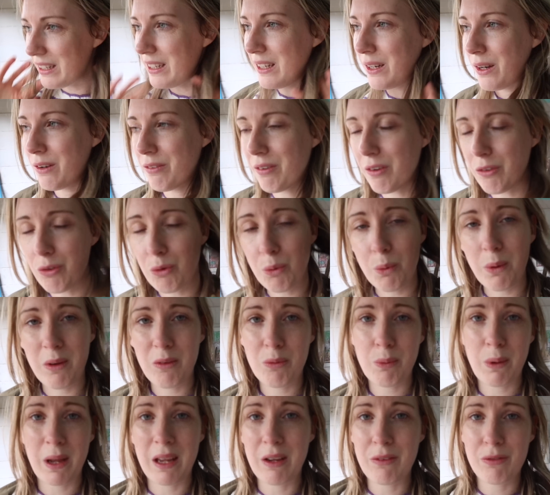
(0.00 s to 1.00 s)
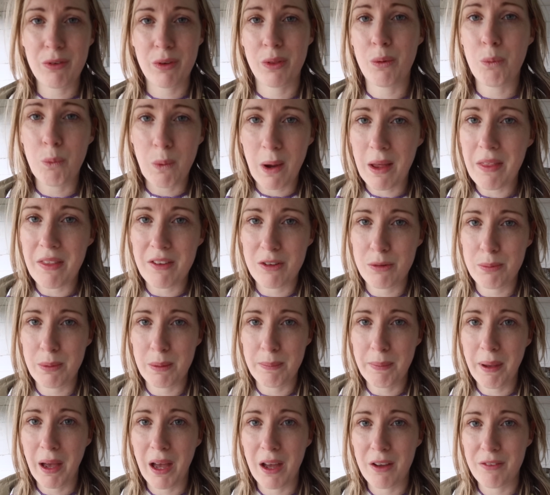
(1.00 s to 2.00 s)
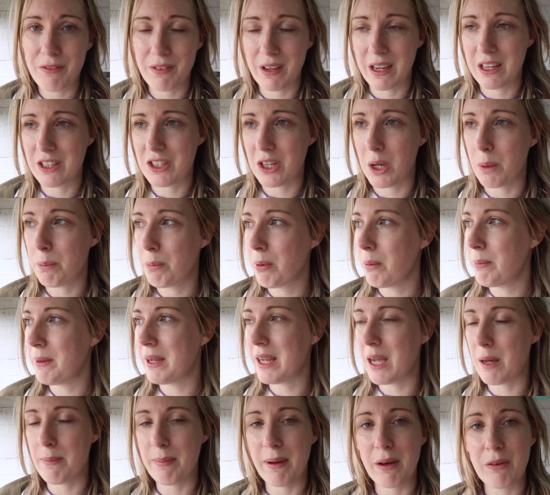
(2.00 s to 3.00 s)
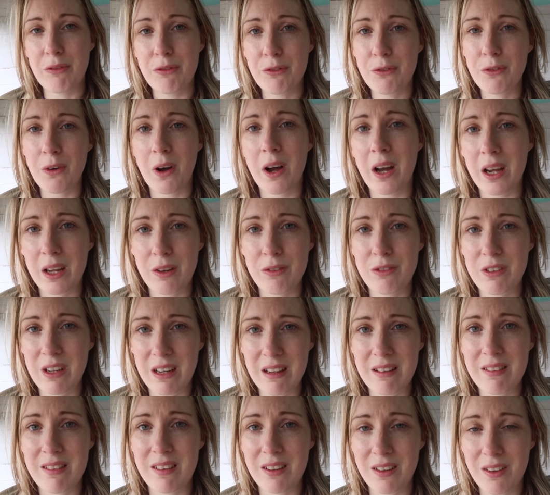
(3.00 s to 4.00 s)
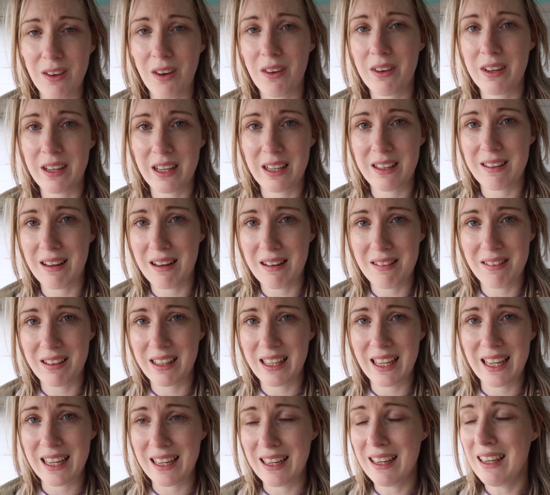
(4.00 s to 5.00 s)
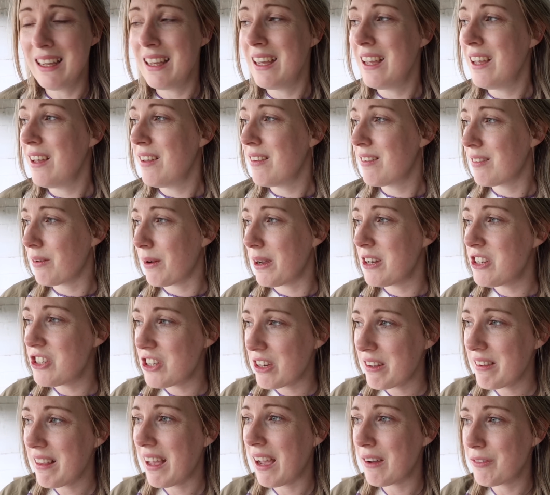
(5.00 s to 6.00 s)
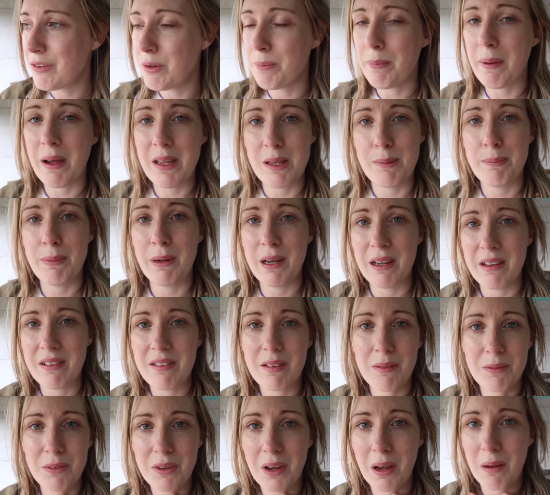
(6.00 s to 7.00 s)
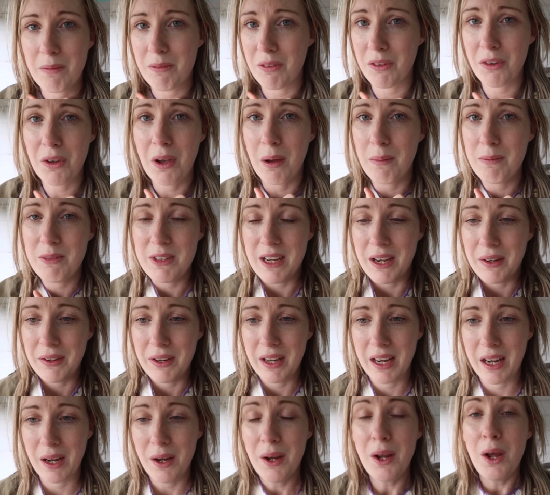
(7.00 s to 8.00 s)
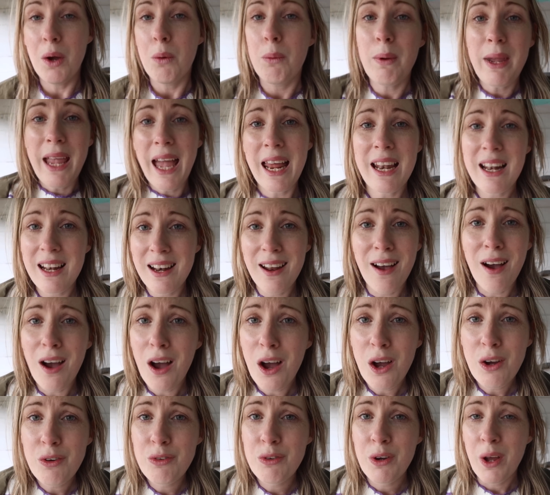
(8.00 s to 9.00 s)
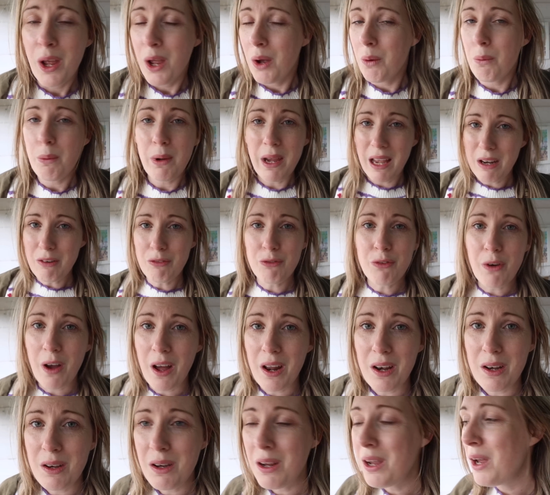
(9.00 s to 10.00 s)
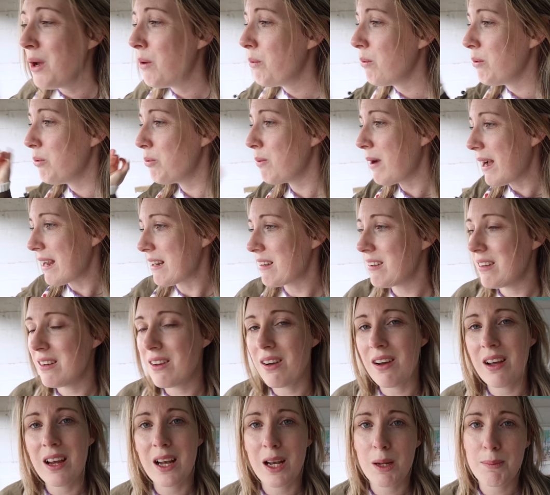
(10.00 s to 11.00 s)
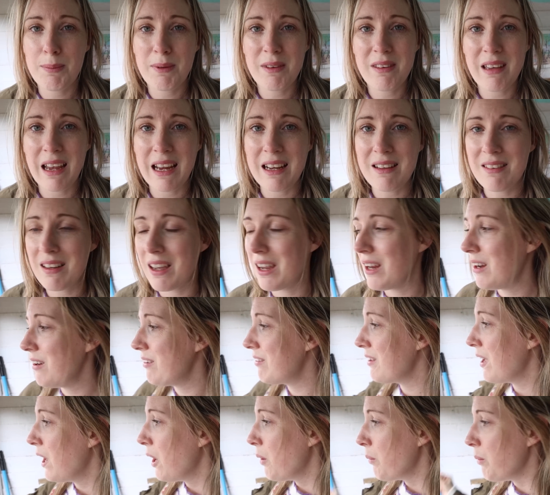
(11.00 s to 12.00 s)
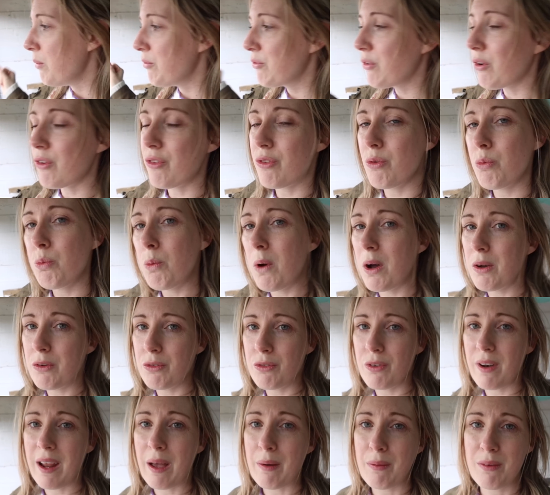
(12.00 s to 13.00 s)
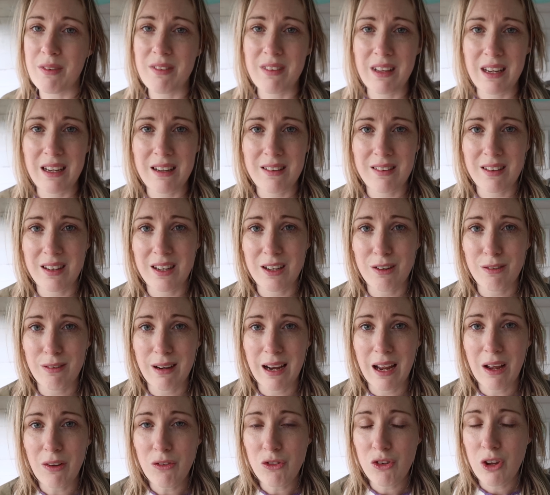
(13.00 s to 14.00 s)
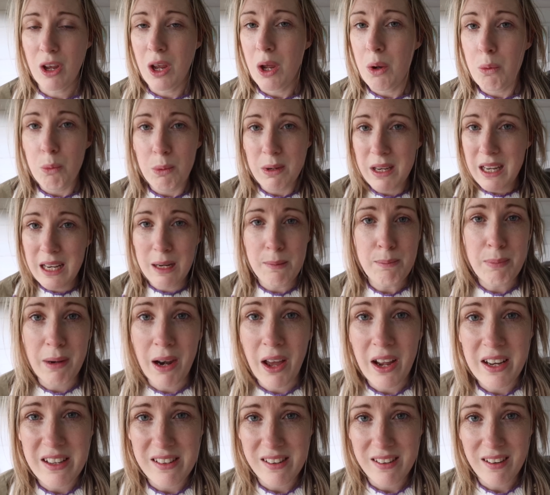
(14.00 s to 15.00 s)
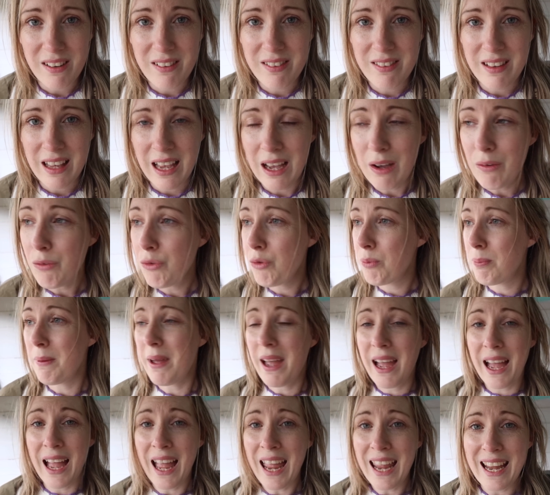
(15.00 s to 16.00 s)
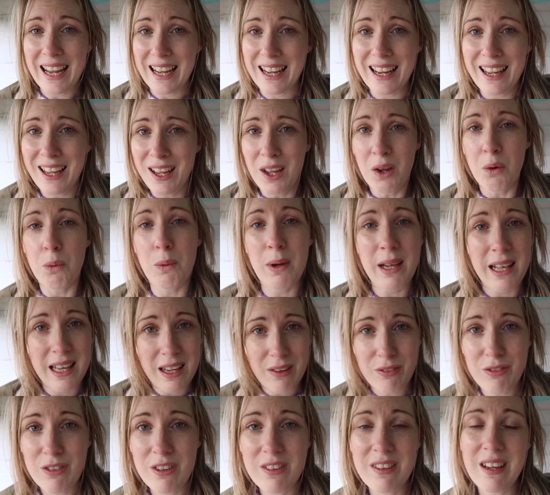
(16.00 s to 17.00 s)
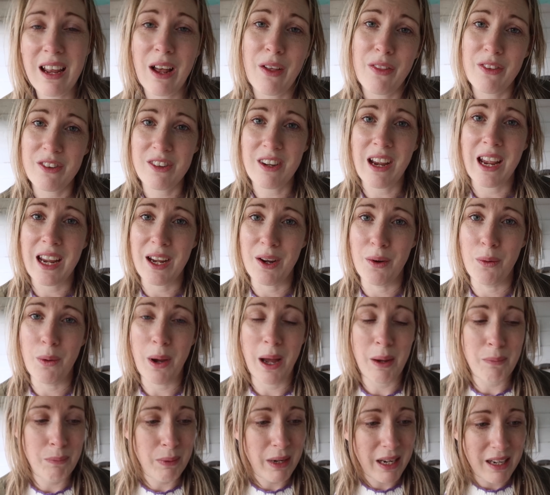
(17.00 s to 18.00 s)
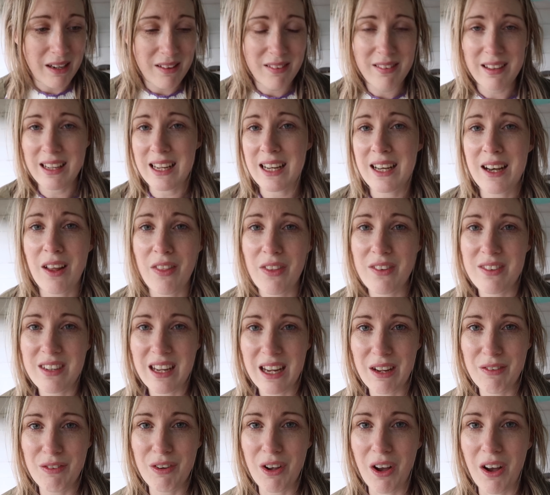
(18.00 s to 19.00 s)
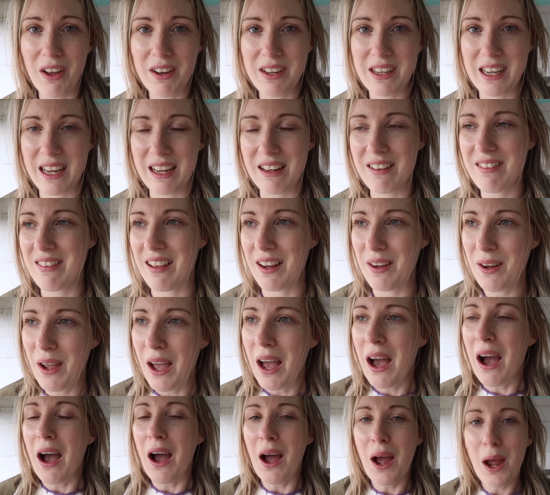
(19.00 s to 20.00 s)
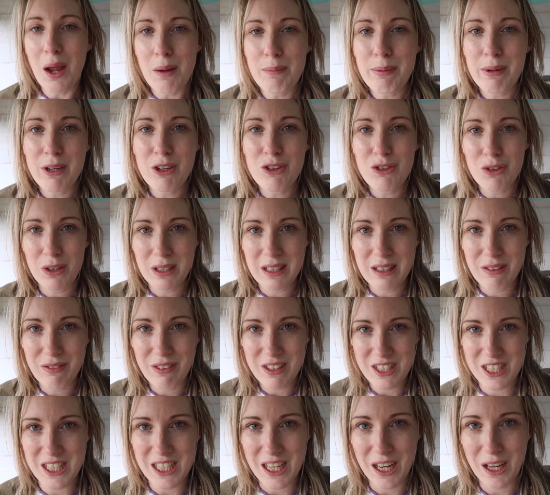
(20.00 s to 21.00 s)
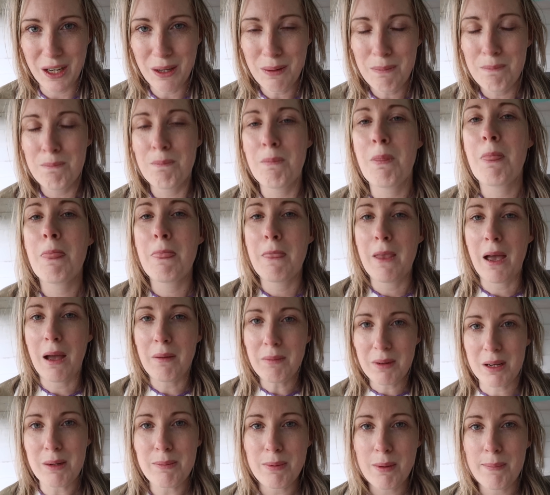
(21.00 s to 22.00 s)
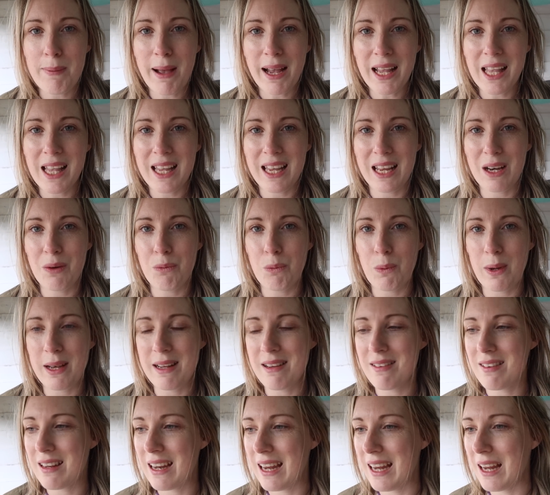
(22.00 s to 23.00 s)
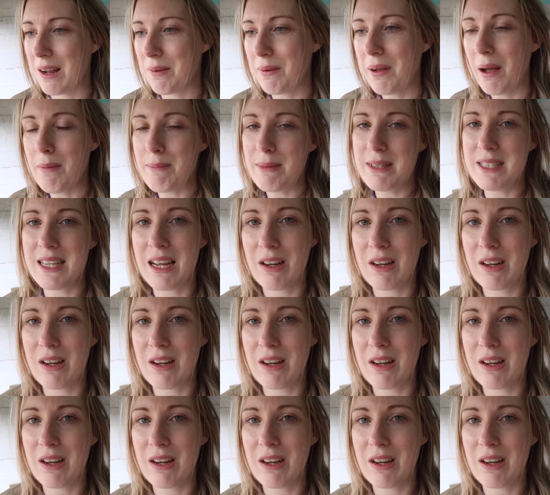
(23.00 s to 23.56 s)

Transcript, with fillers: you know if I was always waiting for the weather to be perfect I'd probably get about five decent gardening days a year so I just have to bite the bullet sometimes and come down here we had a laugh we had fun we've whacked in our early potatoes we've got some wildflower seeds in the ground we nearly blinded ourselves but hey we live to tell the tale and we're going to see another day of gardening so I hope you enjoyed the video I'm going to be back again on Wednesday. I'm coming